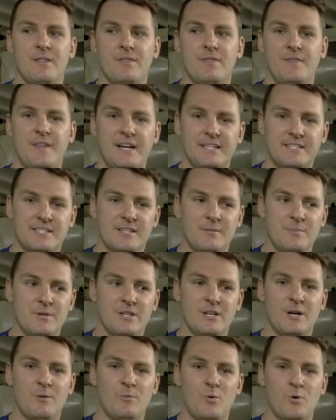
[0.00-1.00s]
That's something
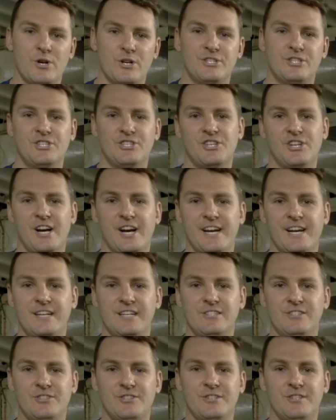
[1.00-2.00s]
that I wanted to
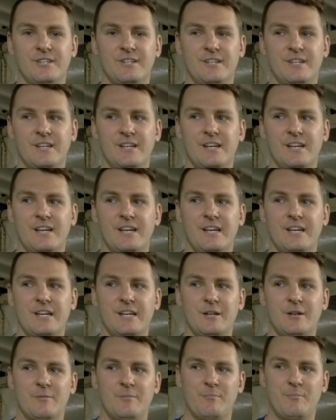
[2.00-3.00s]
change
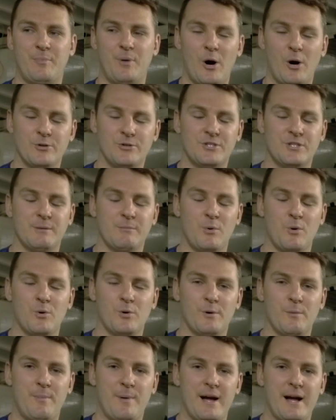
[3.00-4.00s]
in posting
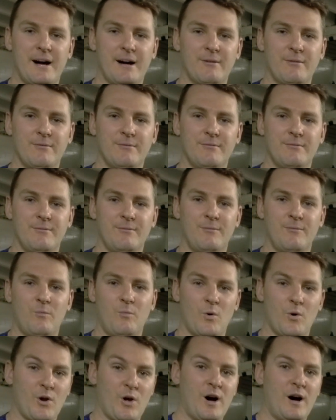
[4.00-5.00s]
more about
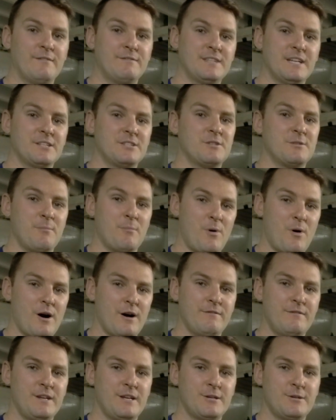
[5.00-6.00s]
what I've done to
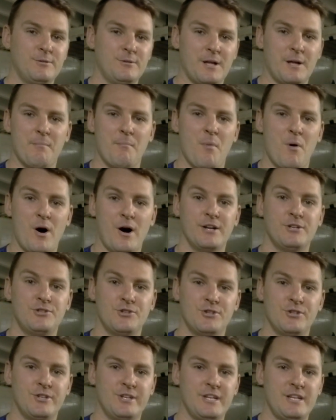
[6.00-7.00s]
my vehicle and my
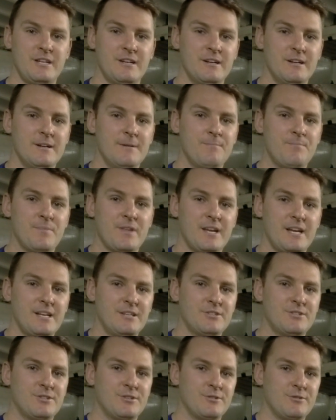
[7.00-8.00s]
journey
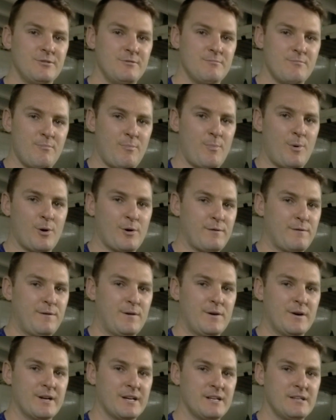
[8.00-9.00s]
into
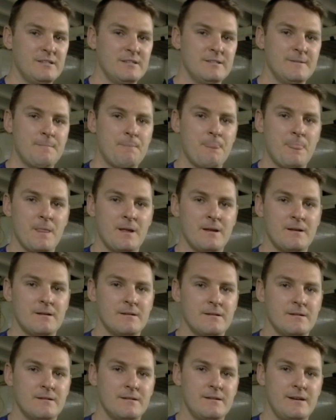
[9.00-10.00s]
modifying.
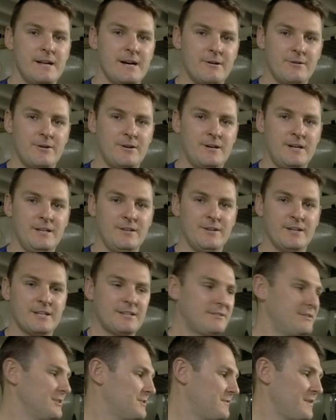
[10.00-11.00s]
Now, I
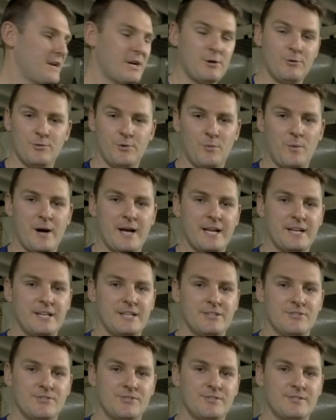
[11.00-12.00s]
like this vehicle the way it
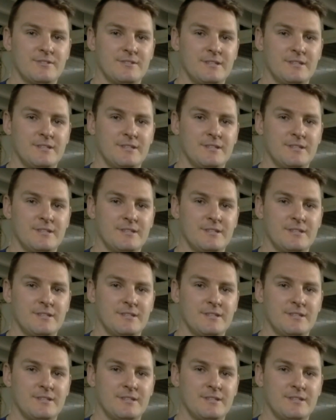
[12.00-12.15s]
is,